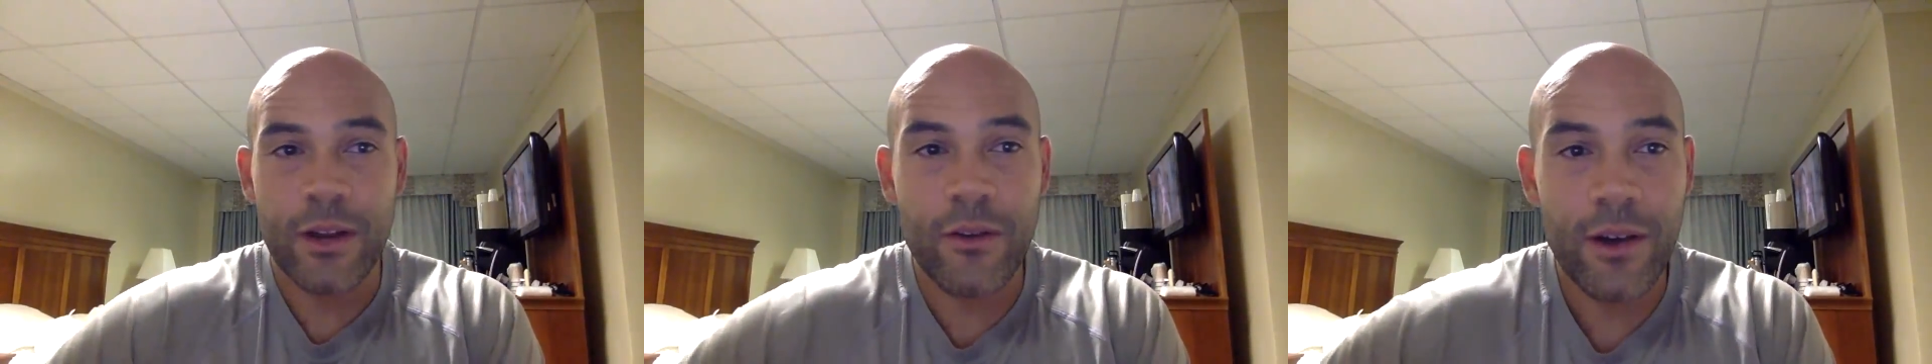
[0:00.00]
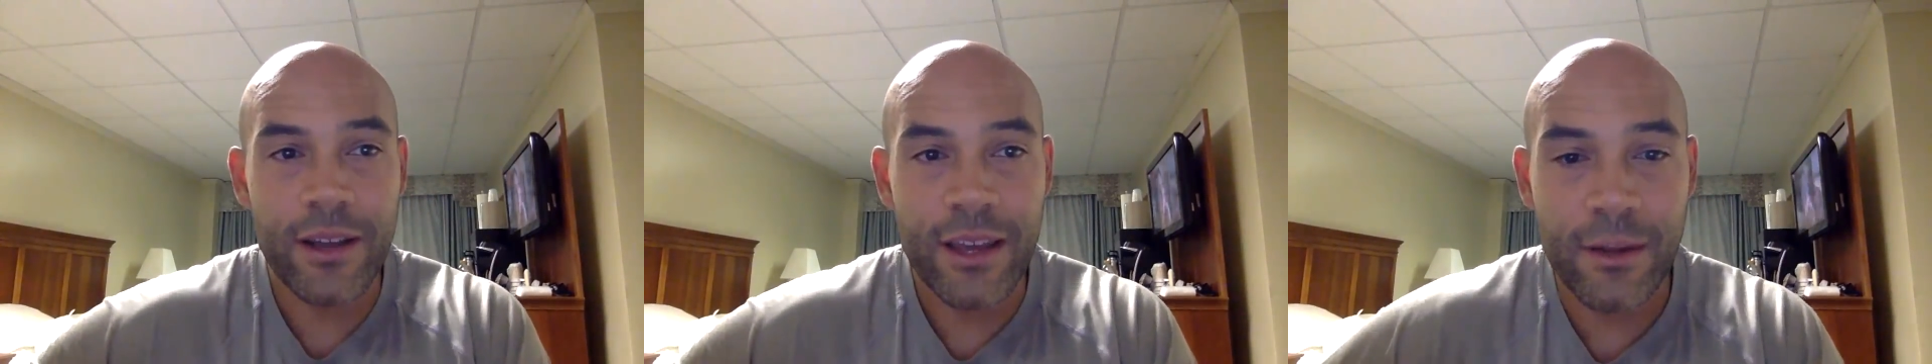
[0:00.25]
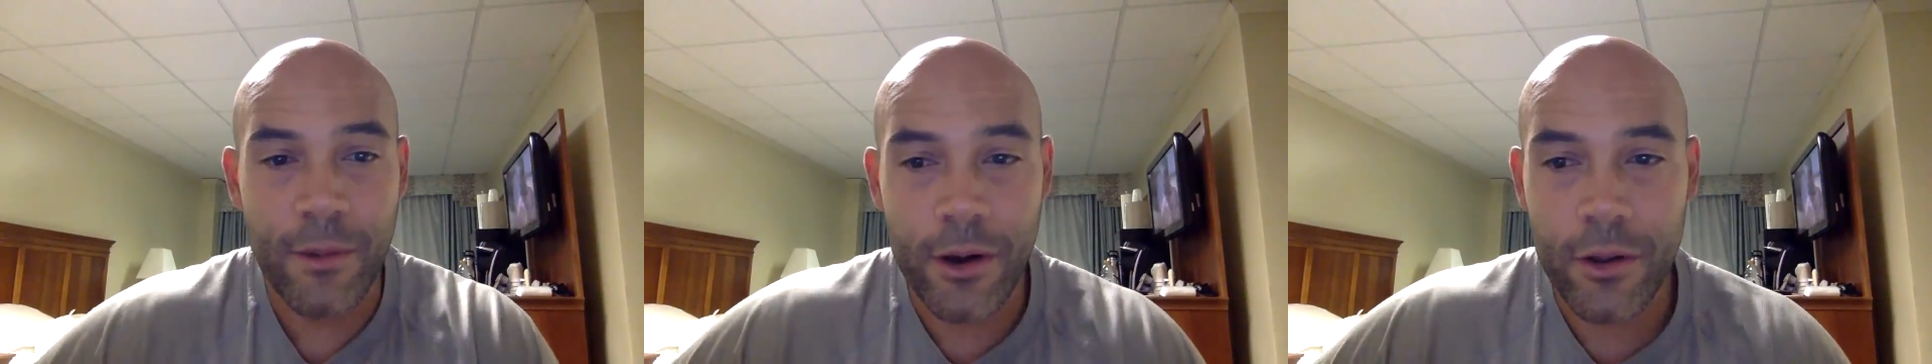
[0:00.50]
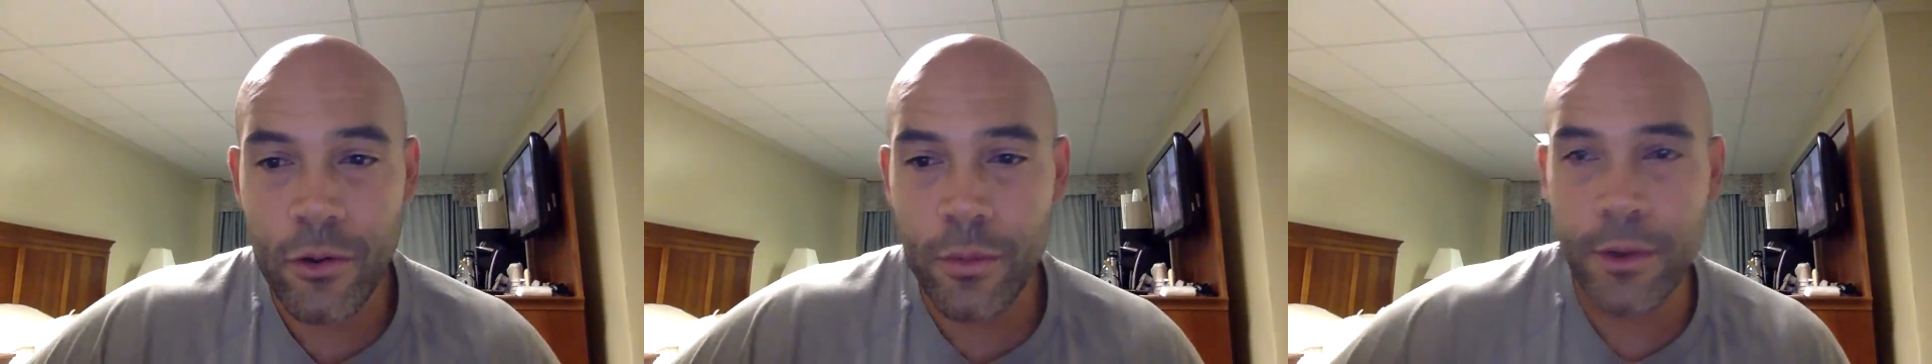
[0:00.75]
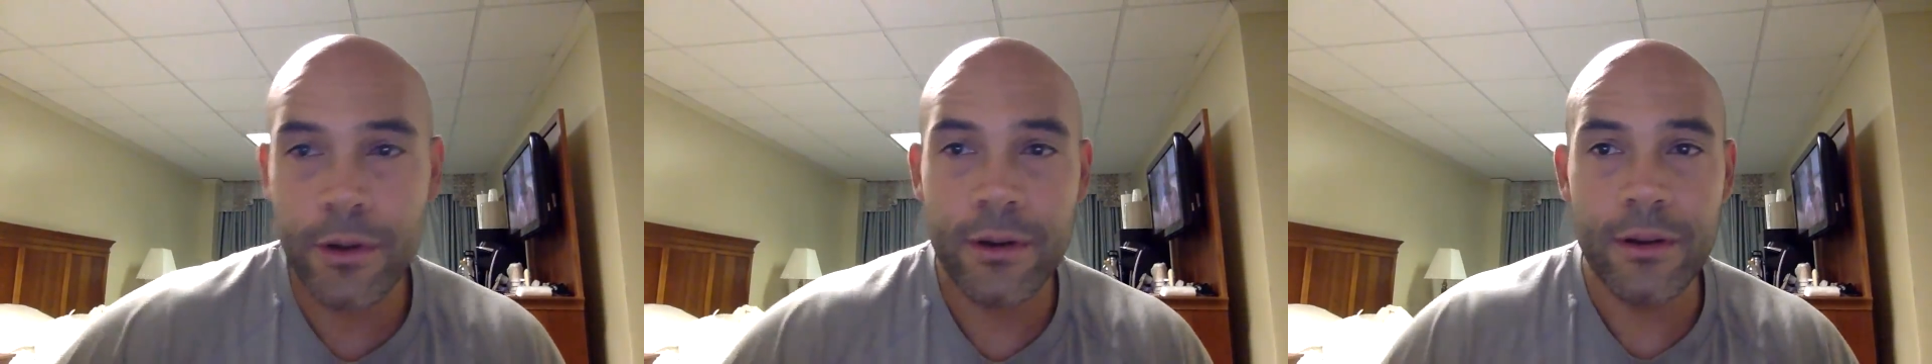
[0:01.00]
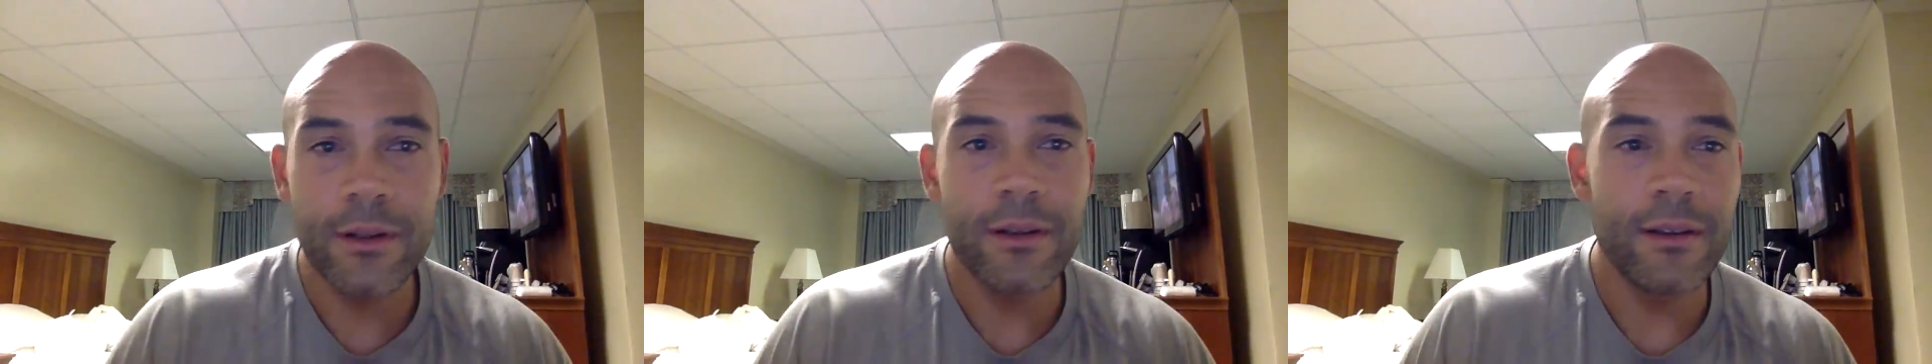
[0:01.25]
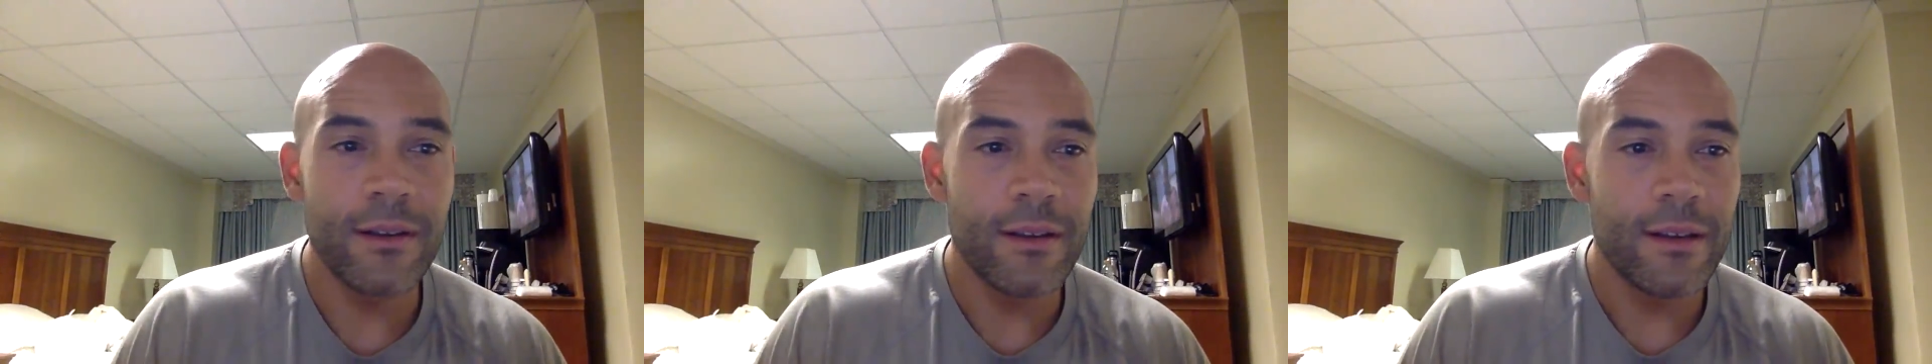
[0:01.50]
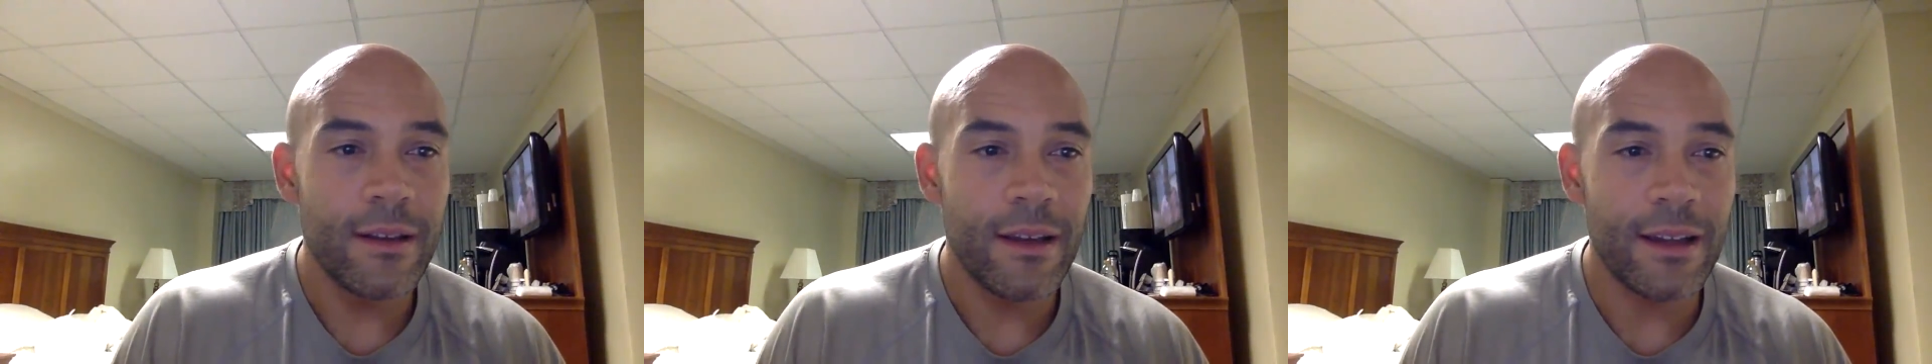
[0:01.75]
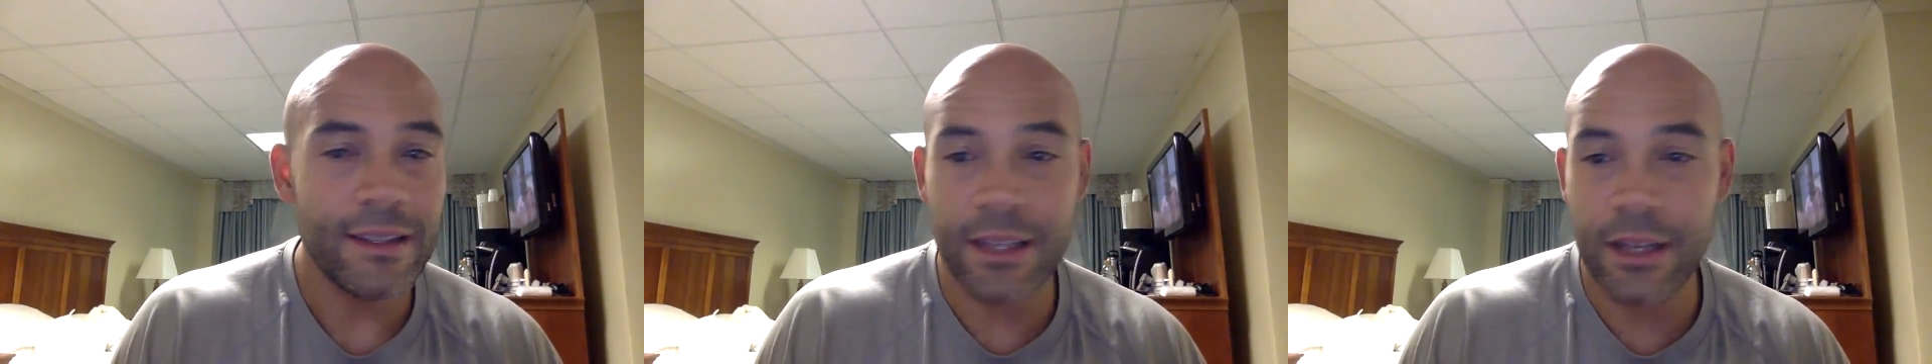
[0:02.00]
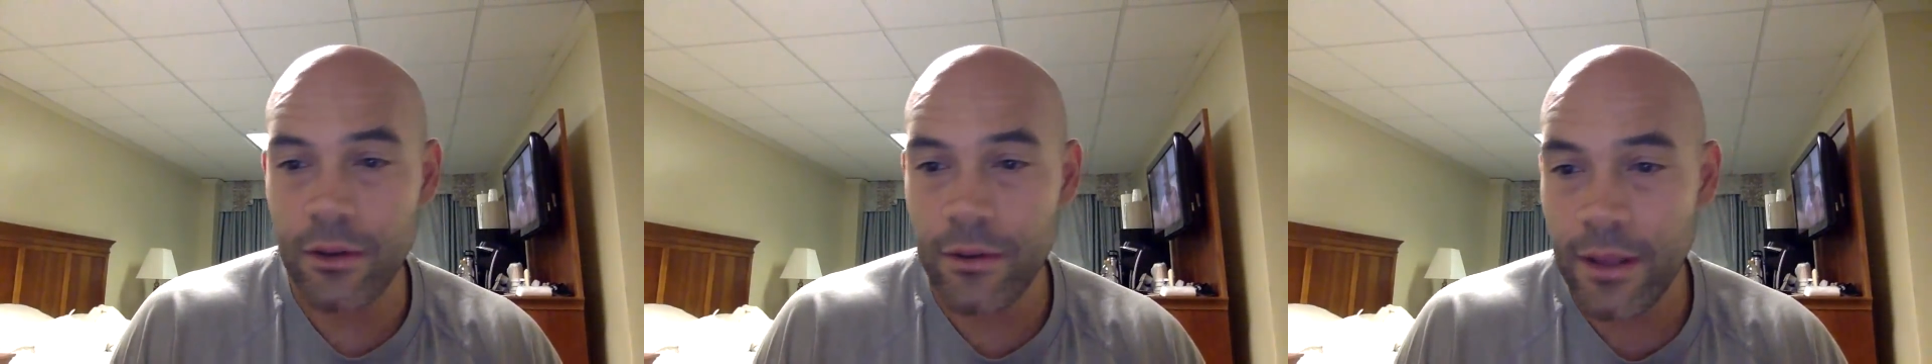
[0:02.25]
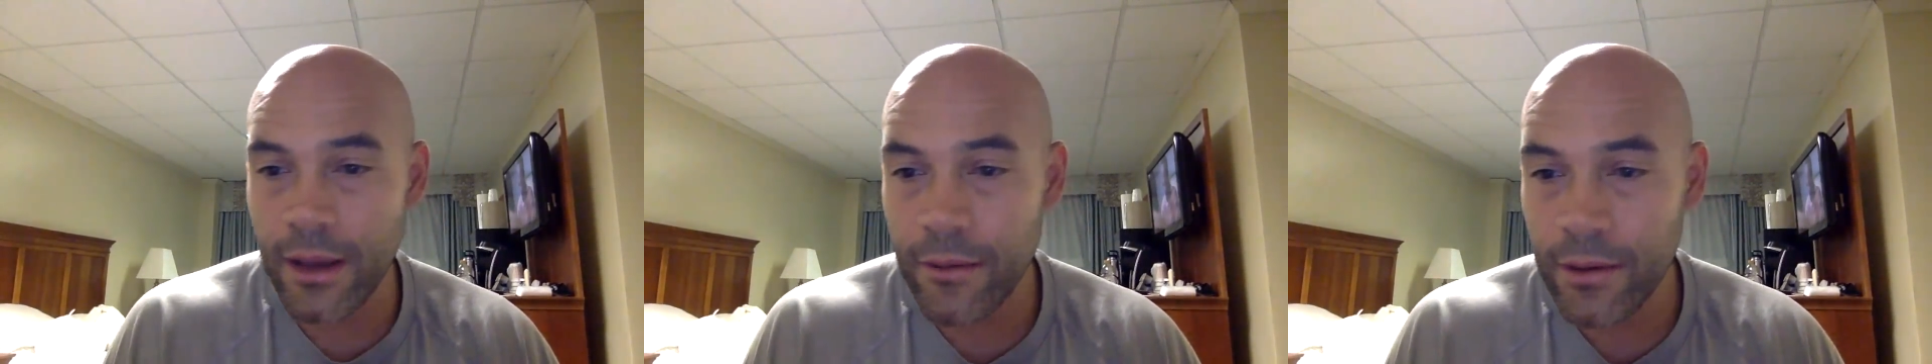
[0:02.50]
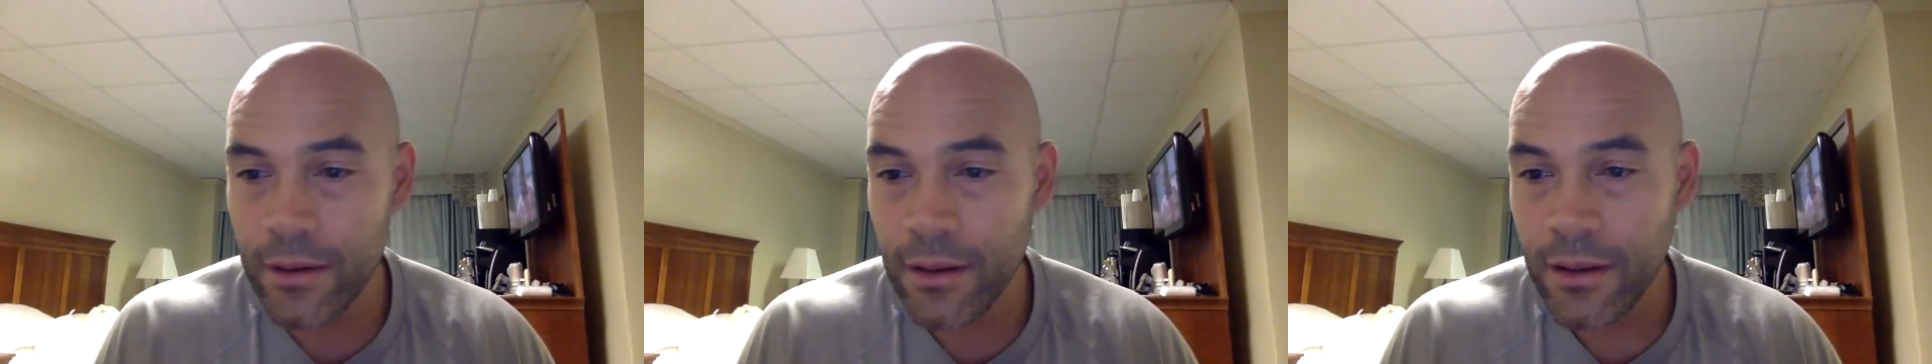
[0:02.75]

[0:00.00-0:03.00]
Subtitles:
to go out and get Amari Cooper? I say no to that one.